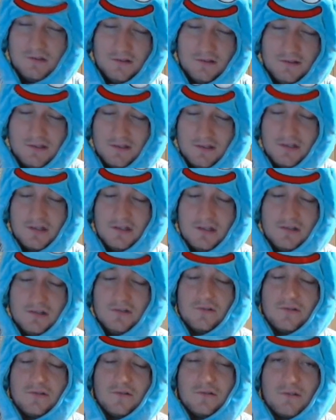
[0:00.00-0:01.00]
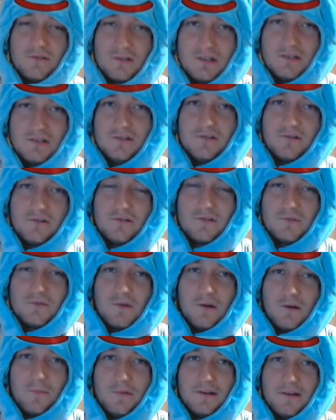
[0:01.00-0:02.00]
Shinjuku, Shinjuku as
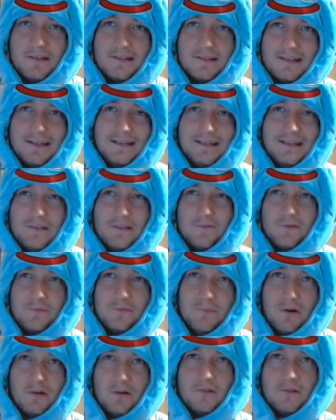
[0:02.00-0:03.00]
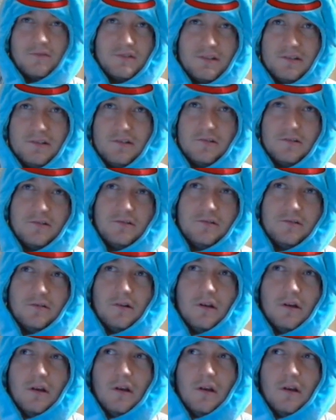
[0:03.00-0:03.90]
well, but it's in a different part of Shinjuku.